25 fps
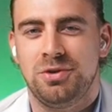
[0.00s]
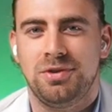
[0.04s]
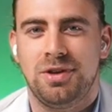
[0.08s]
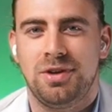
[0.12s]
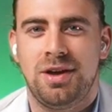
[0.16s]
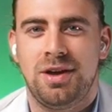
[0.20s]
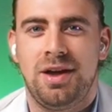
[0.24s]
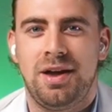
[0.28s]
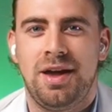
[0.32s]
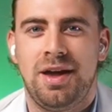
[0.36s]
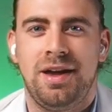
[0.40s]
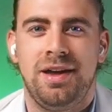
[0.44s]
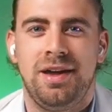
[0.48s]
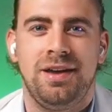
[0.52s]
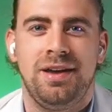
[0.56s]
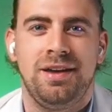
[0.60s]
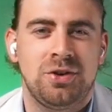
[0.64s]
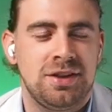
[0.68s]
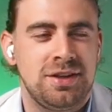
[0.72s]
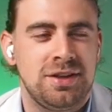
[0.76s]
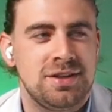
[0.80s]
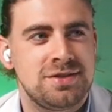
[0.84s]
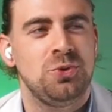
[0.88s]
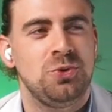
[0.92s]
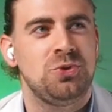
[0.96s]
I
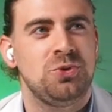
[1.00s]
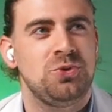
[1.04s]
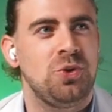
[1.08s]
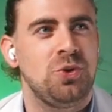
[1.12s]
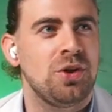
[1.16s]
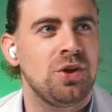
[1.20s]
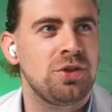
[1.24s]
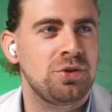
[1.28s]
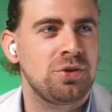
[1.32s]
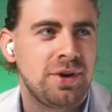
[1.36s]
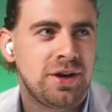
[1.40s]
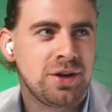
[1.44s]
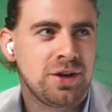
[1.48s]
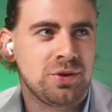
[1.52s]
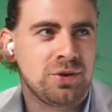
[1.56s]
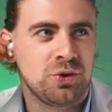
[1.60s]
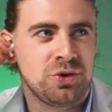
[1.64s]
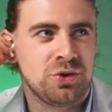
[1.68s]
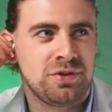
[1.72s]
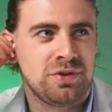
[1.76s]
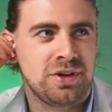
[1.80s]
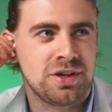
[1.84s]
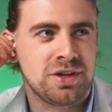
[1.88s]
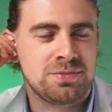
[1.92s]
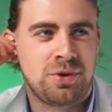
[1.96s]
listen to other medical
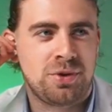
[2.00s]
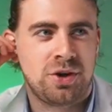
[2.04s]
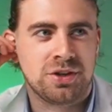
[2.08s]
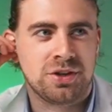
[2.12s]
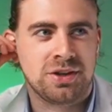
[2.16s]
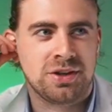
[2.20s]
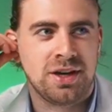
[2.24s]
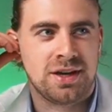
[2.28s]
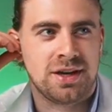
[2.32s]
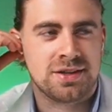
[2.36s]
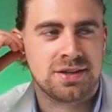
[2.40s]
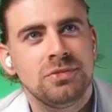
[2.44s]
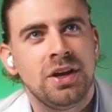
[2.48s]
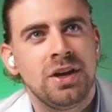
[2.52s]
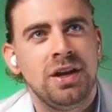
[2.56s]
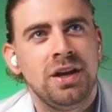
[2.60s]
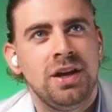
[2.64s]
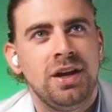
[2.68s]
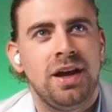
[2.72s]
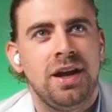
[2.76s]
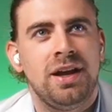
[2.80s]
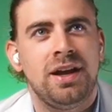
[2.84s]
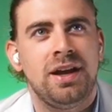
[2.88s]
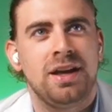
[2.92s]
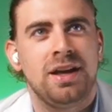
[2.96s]
device podcasts,
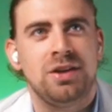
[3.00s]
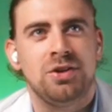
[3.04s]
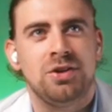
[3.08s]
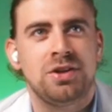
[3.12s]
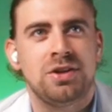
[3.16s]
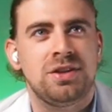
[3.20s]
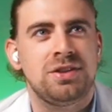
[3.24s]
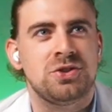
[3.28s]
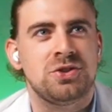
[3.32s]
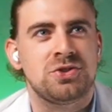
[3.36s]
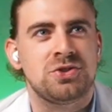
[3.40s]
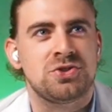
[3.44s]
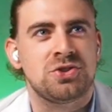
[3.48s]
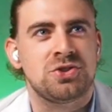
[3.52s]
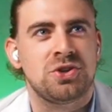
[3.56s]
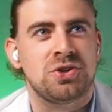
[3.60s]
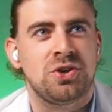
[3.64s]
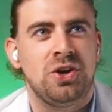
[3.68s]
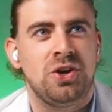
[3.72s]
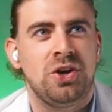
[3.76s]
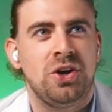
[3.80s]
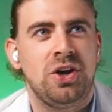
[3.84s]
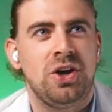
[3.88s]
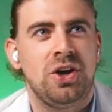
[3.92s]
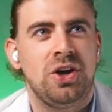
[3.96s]
and I hear that there's
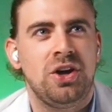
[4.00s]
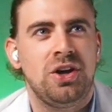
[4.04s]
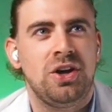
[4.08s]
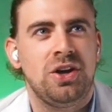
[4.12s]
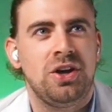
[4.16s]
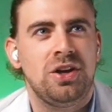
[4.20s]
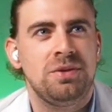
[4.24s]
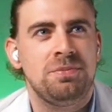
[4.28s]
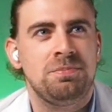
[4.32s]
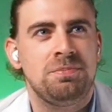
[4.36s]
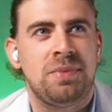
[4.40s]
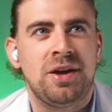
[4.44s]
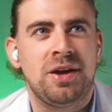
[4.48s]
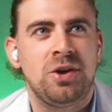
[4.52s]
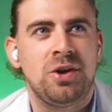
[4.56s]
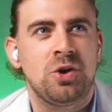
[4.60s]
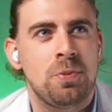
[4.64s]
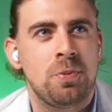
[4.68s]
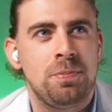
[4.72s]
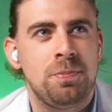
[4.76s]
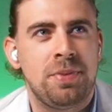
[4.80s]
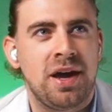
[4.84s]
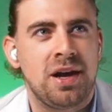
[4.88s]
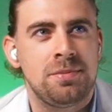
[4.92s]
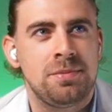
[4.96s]
a
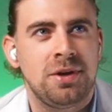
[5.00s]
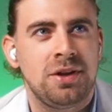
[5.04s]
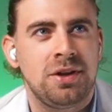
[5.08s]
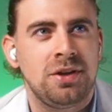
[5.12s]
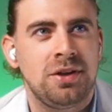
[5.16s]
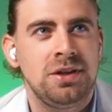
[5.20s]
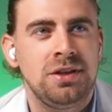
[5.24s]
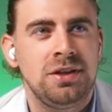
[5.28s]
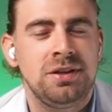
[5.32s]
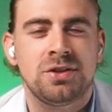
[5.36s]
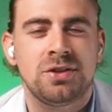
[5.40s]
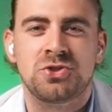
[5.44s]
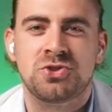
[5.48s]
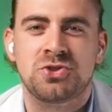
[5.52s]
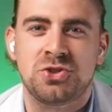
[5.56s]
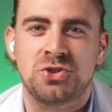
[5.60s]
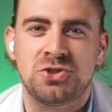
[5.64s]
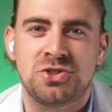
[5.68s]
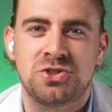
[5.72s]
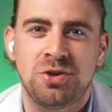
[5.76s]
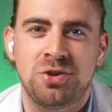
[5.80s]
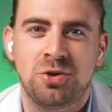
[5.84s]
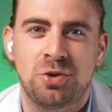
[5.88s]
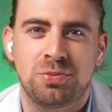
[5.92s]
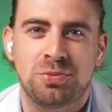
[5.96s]
biocompatibility, there's the
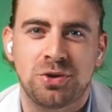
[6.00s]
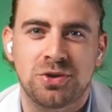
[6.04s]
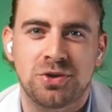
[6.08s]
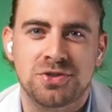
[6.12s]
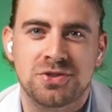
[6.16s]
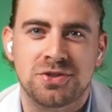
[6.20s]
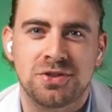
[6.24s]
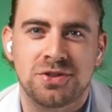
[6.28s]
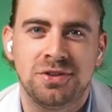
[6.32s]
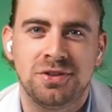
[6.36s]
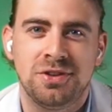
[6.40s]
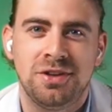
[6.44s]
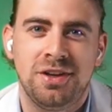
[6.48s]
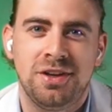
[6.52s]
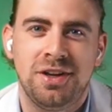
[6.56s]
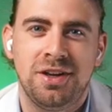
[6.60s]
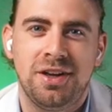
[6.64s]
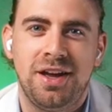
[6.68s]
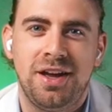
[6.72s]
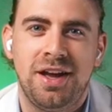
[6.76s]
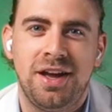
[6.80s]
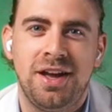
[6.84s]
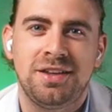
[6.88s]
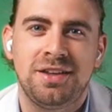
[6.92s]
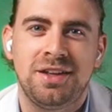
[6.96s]
general person,
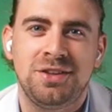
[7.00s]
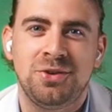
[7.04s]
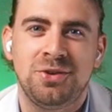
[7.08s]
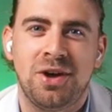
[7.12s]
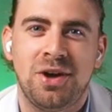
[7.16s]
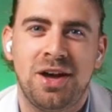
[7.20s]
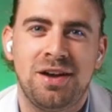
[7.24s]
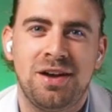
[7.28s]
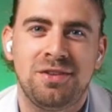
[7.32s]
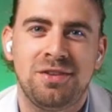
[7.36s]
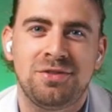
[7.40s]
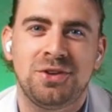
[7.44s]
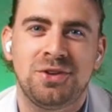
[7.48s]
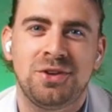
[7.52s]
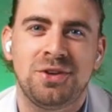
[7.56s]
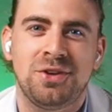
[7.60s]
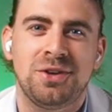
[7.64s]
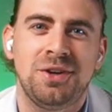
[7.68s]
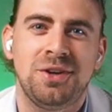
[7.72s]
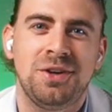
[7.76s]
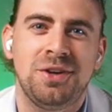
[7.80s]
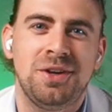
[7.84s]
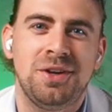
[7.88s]
and then you'll have the